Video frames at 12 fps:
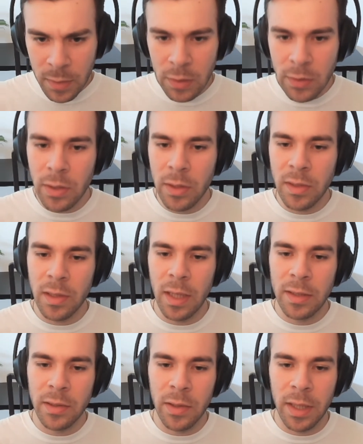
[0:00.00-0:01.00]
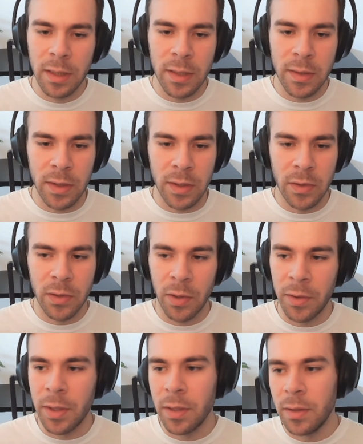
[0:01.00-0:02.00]
So let's look at this
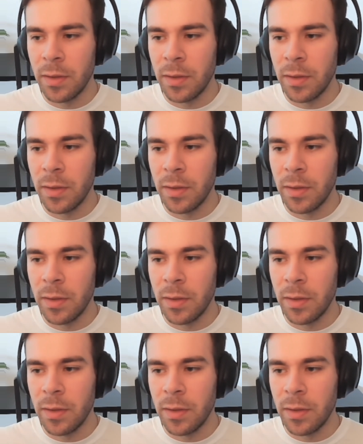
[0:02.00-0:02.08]
historically.